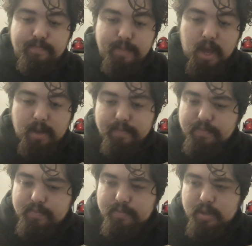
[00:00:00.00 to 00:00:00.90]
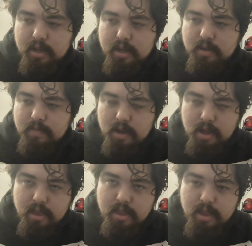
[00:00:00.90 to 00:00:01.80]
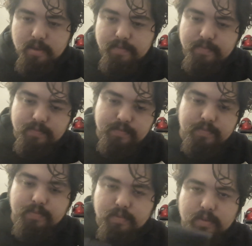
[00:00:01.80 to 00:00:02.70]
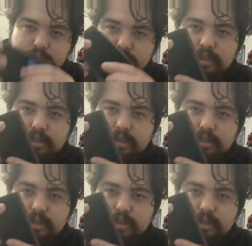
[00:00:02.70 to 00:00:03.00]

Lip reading: But yeah. Other than that, this